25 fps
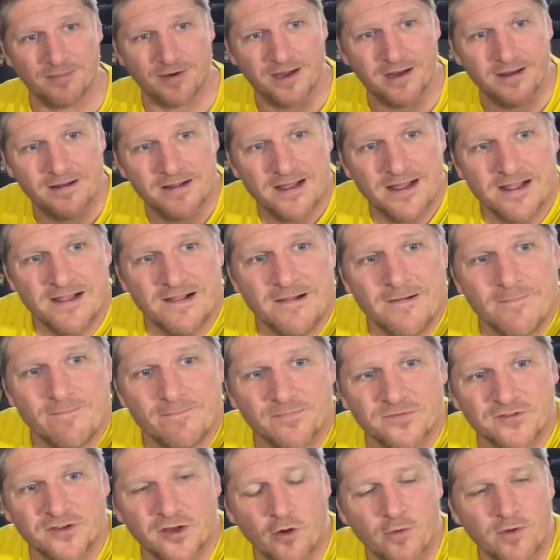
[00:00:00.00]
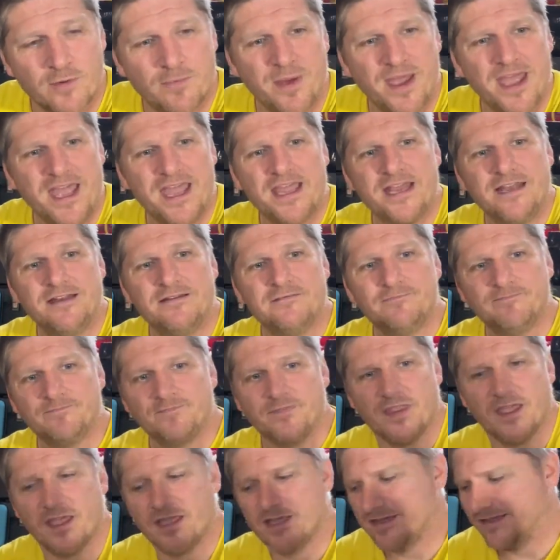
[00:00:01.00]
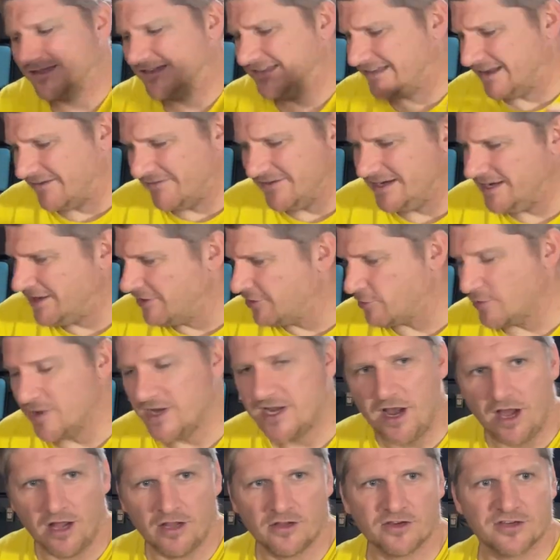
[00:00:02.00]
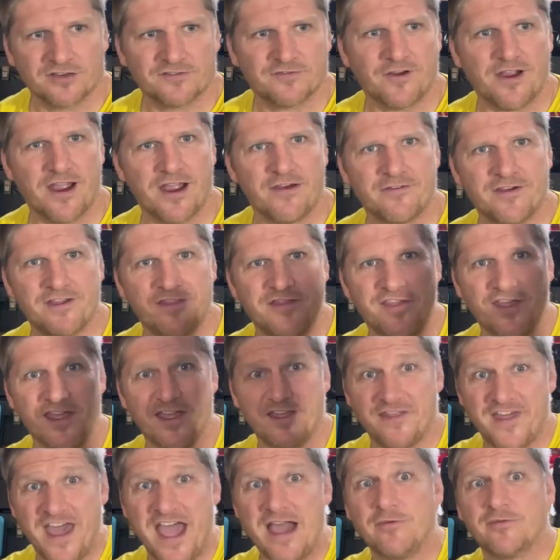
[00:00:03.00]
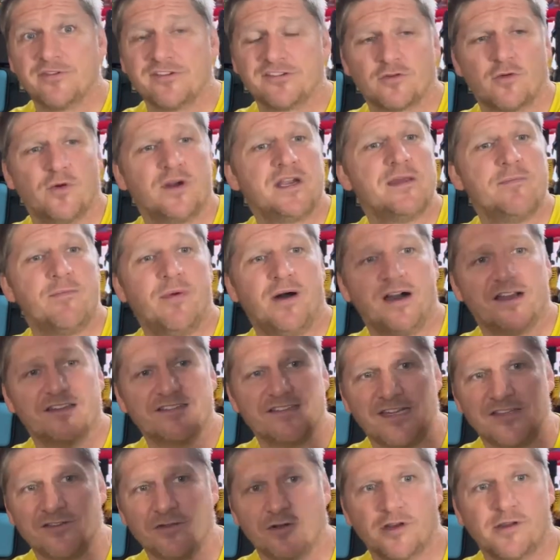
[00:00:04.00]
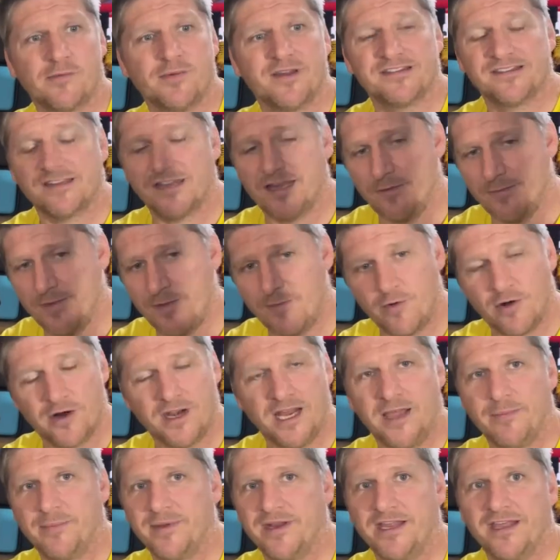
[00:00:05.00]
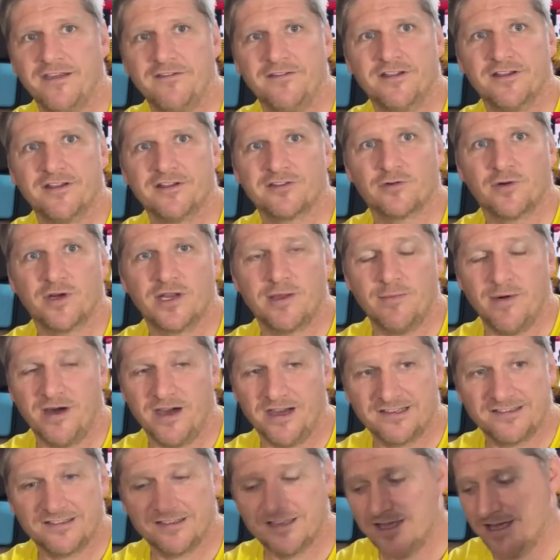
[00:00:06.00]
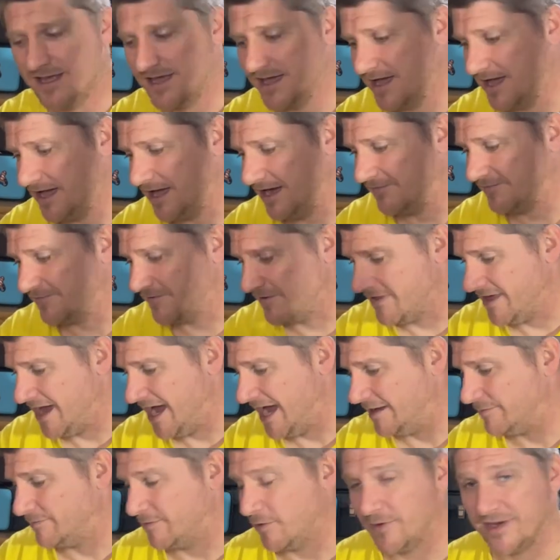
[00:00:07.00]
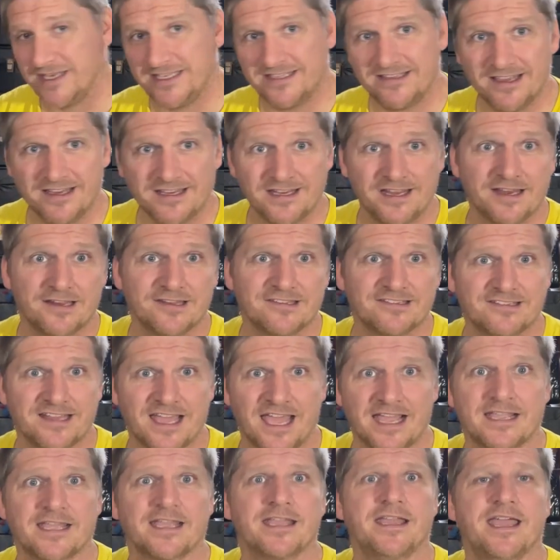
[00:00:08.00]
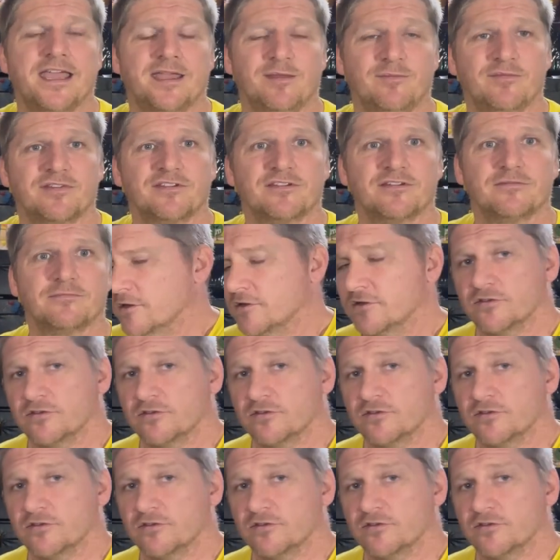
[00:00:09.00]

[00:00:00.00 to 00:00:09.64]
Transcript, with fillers: But So we paid $73 for everything. That was 20 bucks. I told him, I said, I'll be more than happy to give you the 20 bucks uh, for that, but we did get a stack of games.